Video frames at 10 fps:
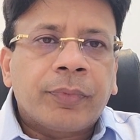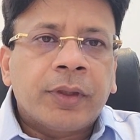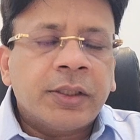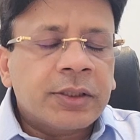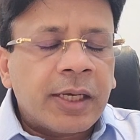
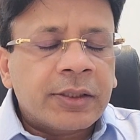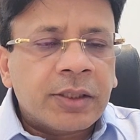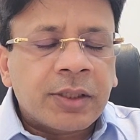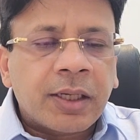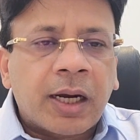This case
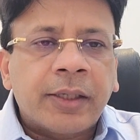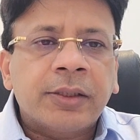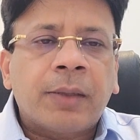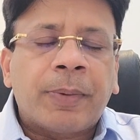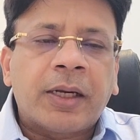is
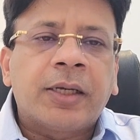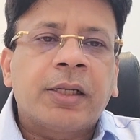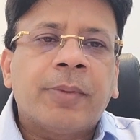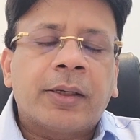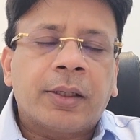regarding the
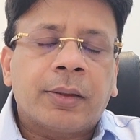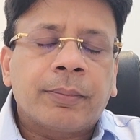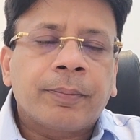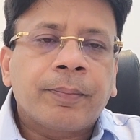penalty matter.